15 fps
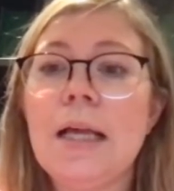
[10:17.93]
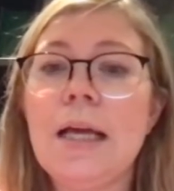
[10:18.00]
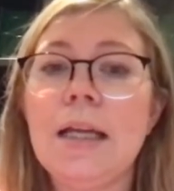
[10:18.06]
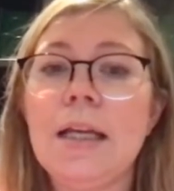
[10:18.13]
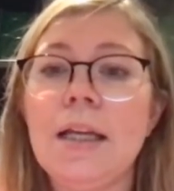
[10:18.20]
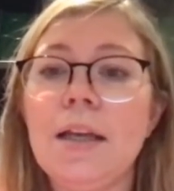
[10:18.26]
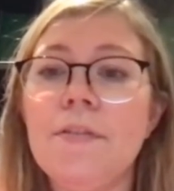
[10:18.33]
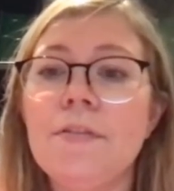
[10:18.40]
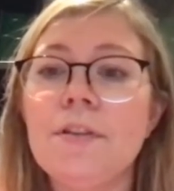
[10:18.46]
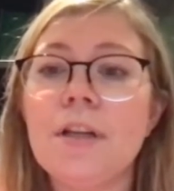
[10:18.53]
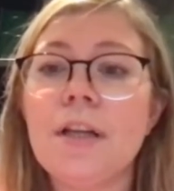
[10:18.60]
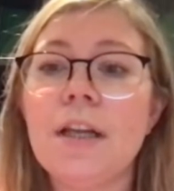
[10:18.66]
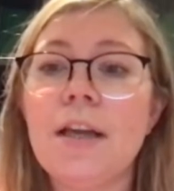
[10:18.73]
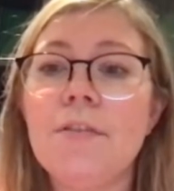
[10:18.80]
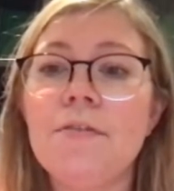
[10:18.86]
And if the
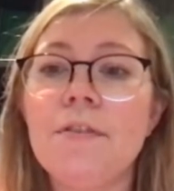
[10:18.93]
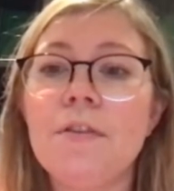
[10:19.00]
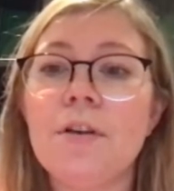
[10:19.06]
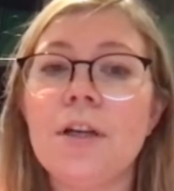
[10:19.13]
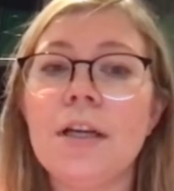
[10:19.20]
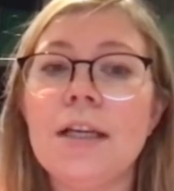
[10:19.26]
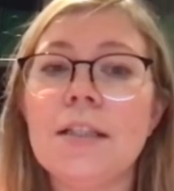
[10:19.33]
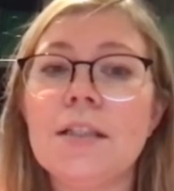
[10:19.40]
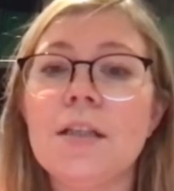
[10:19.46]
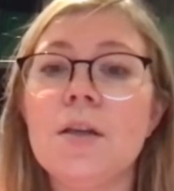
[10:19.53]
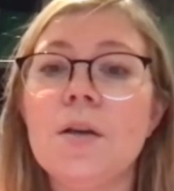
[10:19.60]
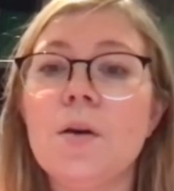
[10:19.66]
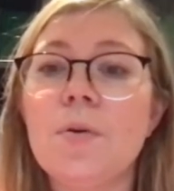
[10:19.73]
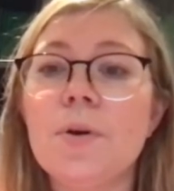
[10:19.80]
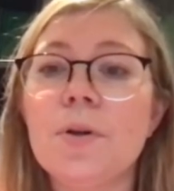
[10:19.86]
level is
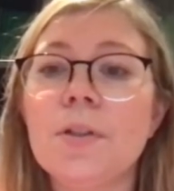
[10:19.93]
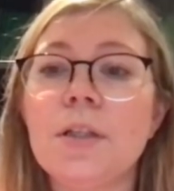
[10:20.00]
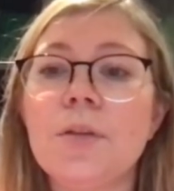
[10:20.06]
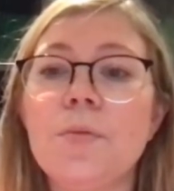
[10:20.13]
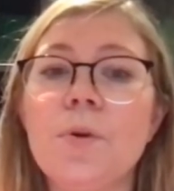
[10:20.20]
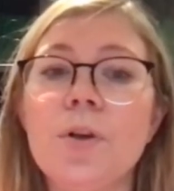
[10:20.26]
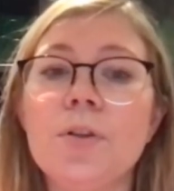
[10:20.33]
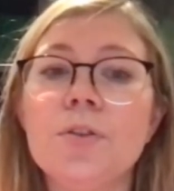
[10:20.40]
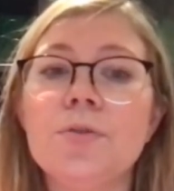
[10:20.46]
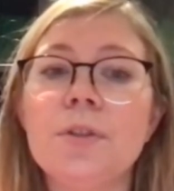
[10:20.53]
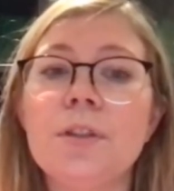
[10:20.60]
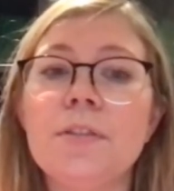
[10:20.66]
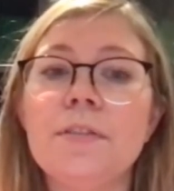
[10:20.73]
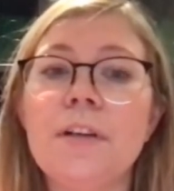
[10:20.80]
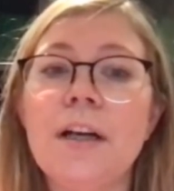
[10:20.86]
lower than
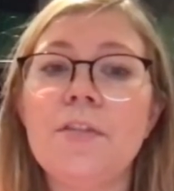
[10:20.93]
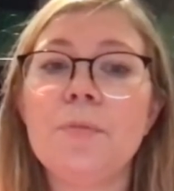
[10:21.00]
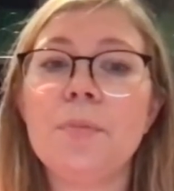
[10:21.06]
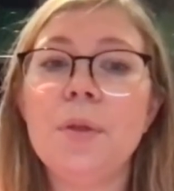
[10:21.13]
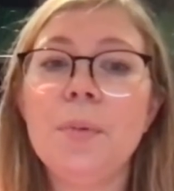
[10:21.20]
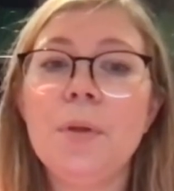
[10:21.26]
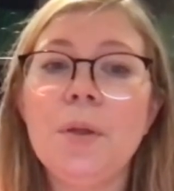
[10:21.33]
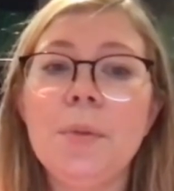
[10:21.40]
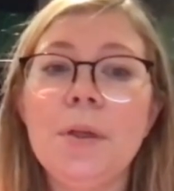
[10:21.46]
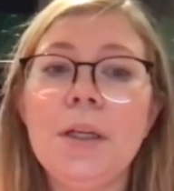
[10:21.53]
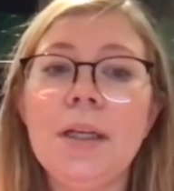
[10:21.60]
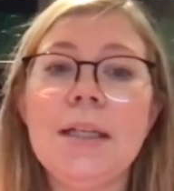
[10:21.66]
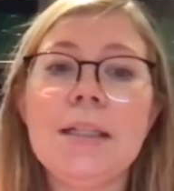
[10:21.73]
105 ppb,